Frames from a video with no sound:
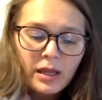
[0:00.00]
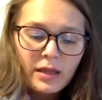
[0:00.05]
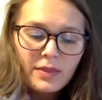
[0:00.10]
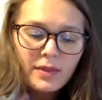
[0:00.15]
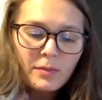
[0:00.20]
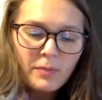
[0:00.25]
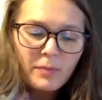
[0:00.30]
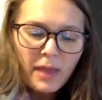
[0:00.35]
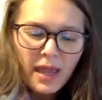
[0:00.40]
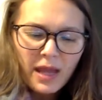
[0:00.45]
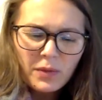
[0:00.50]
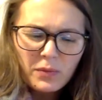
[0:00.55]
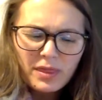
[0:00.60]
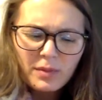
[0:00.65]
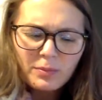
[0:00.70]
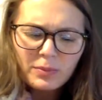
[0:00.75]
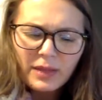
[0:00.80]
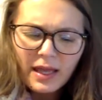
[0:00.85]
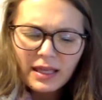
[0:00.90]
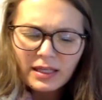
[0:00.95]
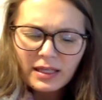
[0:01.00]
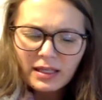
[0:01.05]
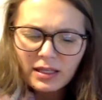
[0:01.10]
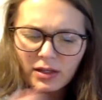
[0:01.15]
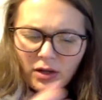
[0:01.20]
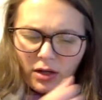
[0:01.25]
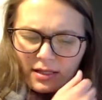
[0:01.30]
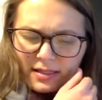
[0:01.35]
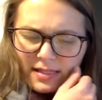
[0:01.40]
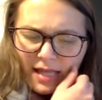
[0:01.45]
The man with the blanket
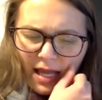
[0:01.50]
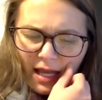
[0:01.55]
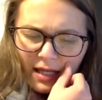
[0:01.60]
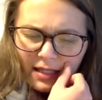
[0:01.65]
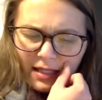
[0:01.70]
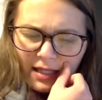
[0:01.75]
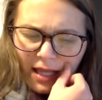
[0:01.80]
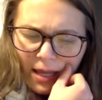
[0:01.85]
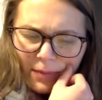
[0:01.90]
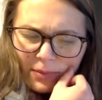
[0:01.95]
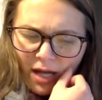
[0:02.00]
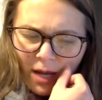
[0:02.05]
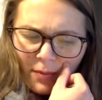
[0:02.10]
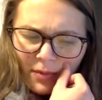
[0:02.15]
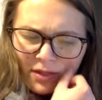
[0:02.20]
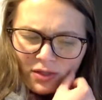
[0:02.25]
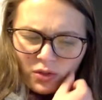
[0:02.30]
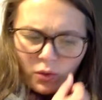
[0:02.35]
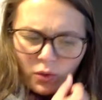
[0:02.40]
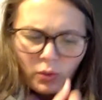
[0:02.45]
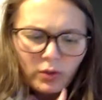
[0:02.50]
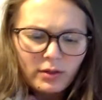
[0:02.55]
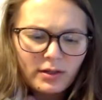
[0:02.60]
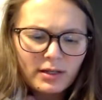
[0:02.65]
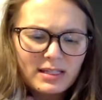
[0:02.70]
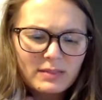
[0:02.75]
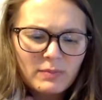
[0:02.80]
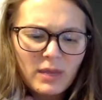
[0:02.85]
on his head kept coming toward us,